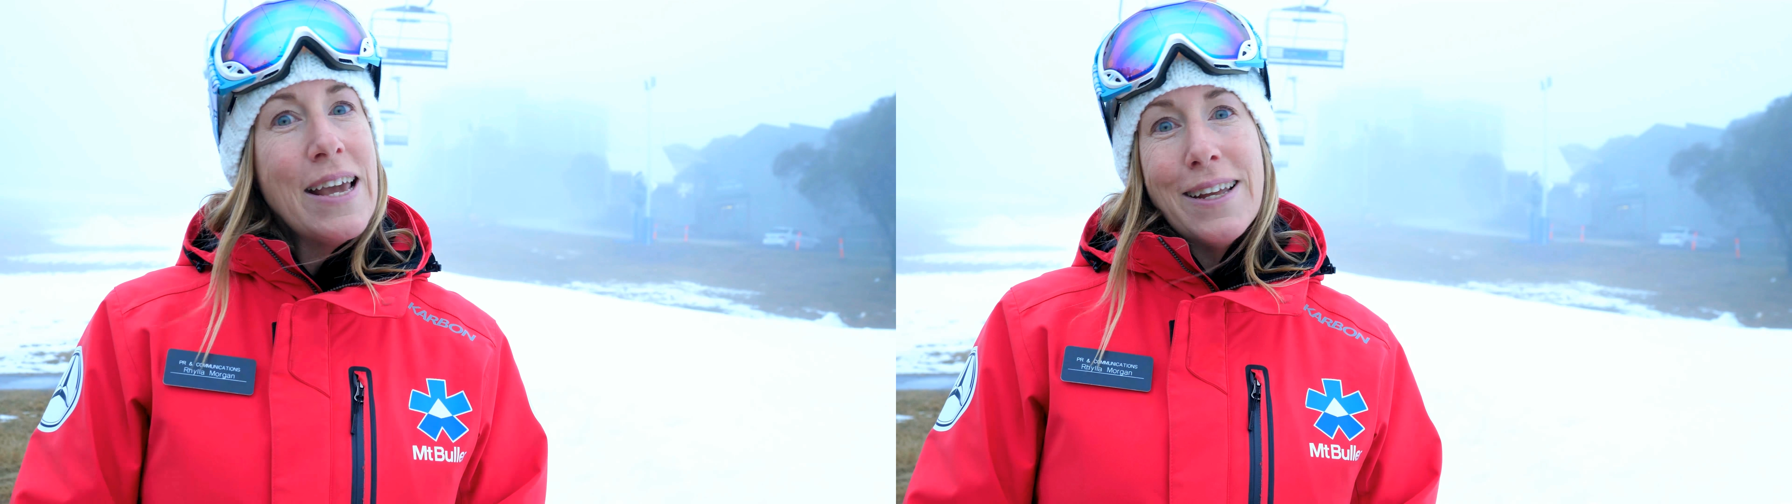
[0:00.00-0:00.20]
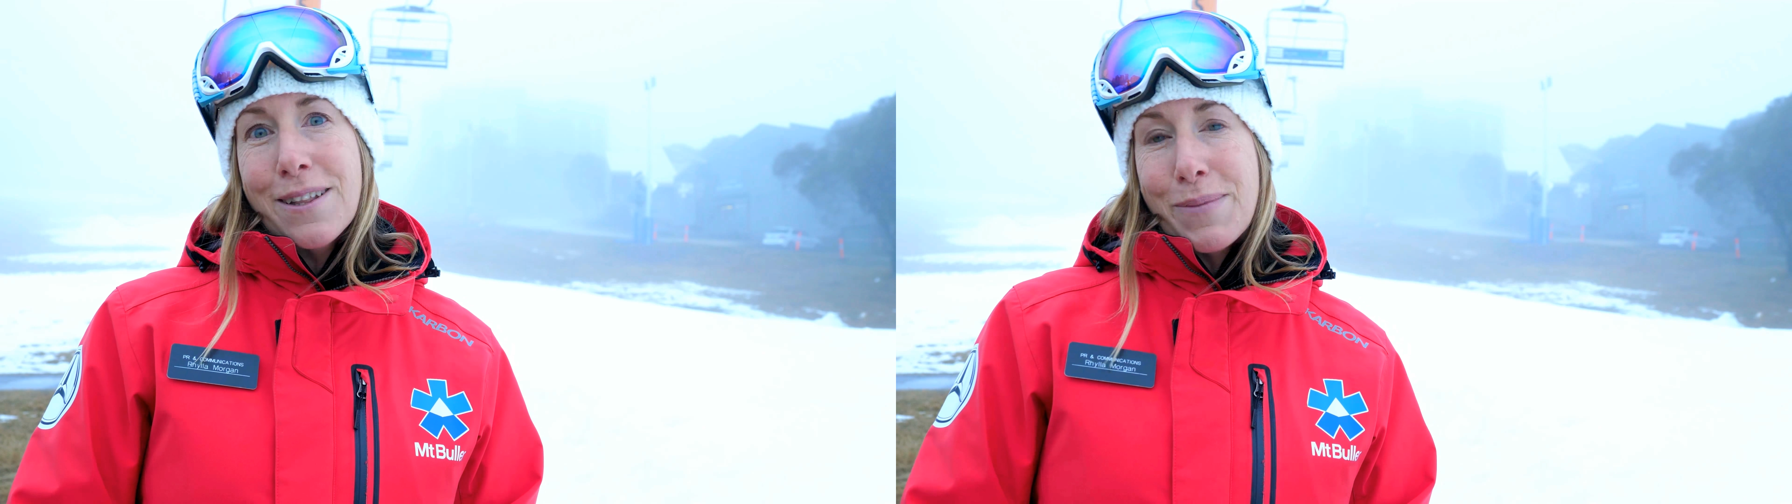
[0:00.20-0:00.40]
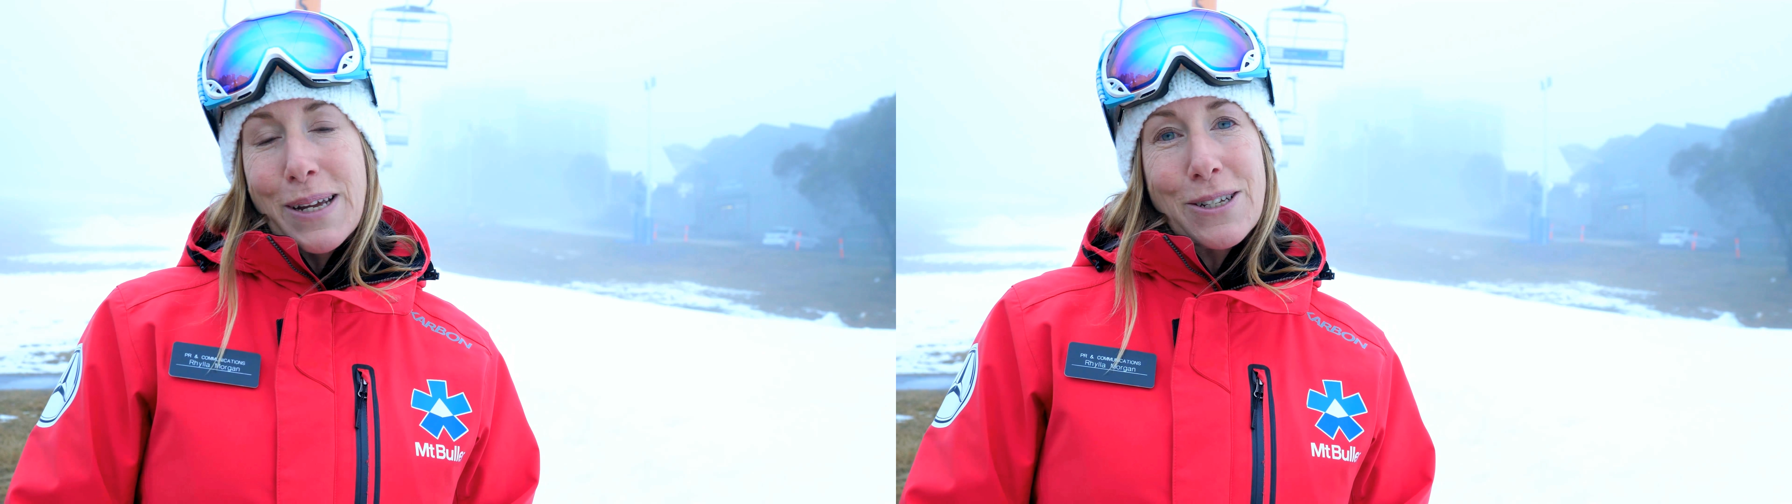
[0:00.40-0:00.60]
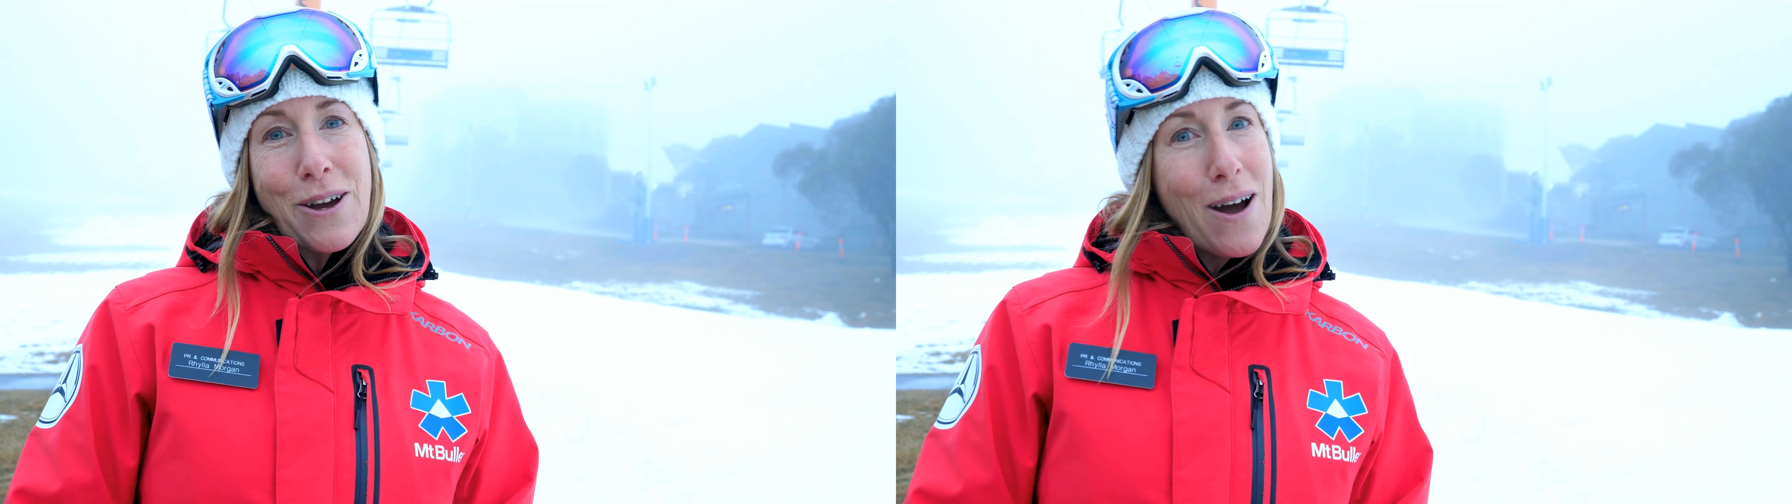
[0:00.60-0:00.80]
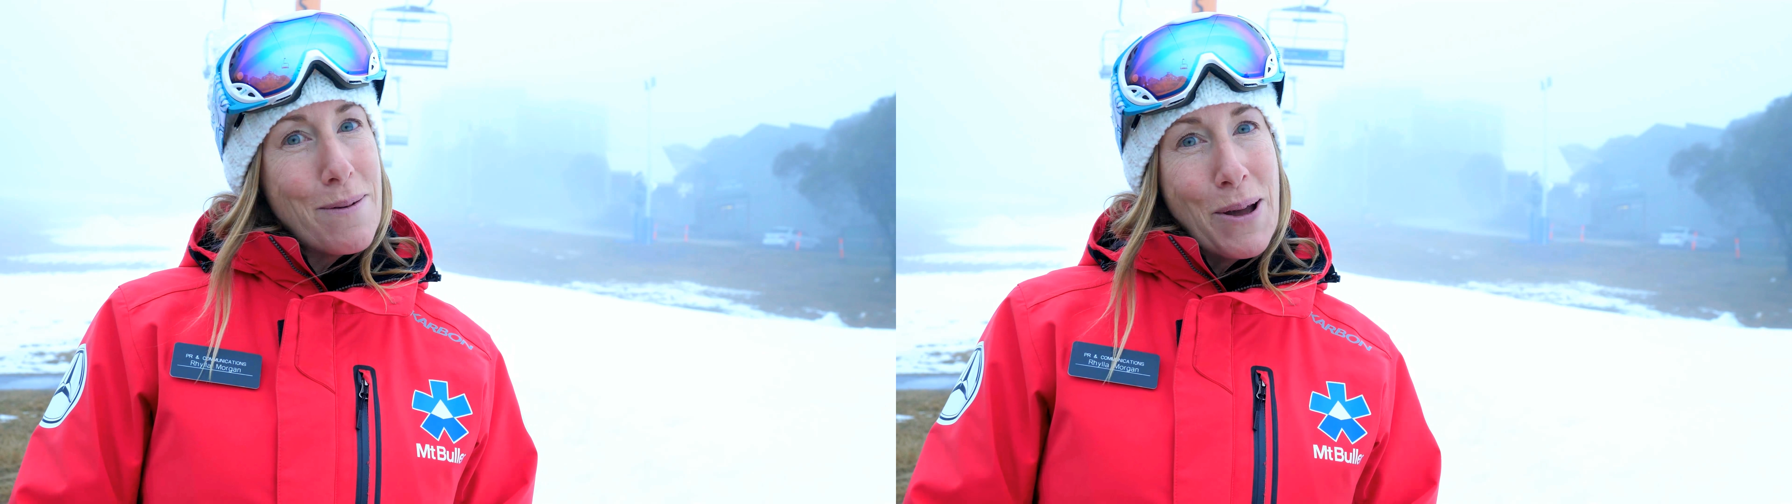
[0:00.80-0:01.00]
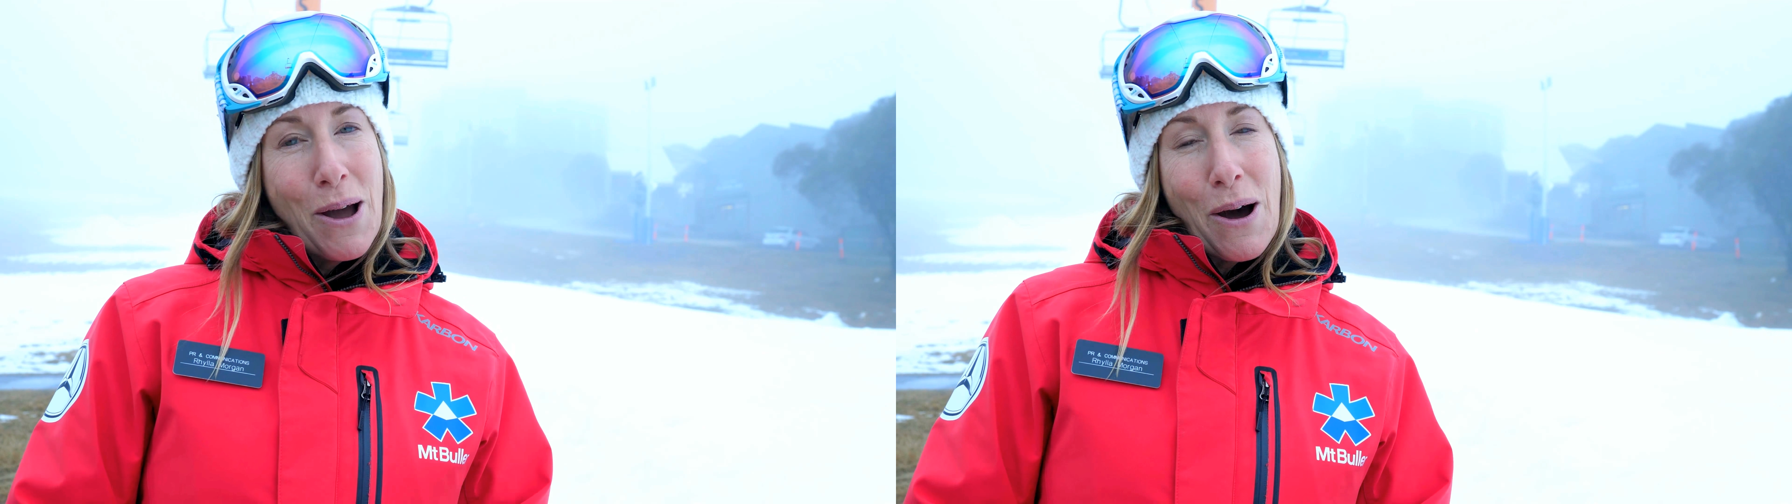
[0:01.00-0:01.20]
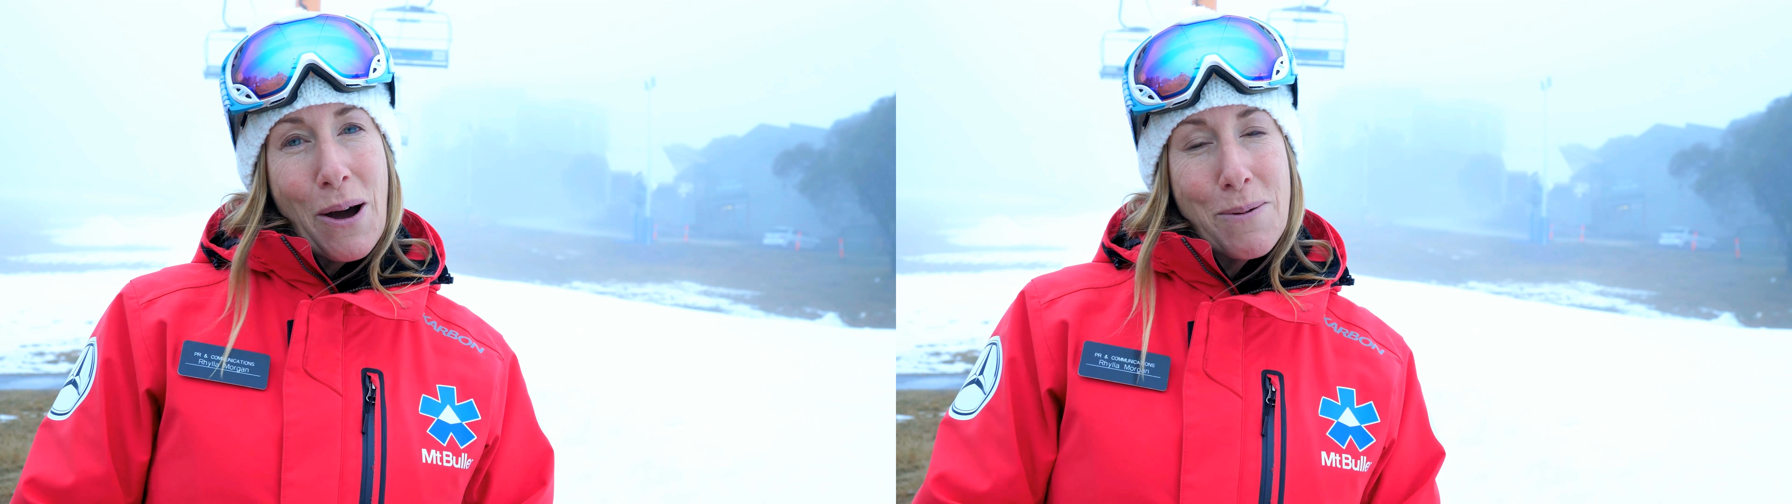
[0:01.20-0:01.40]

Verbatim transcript: In the meantime, I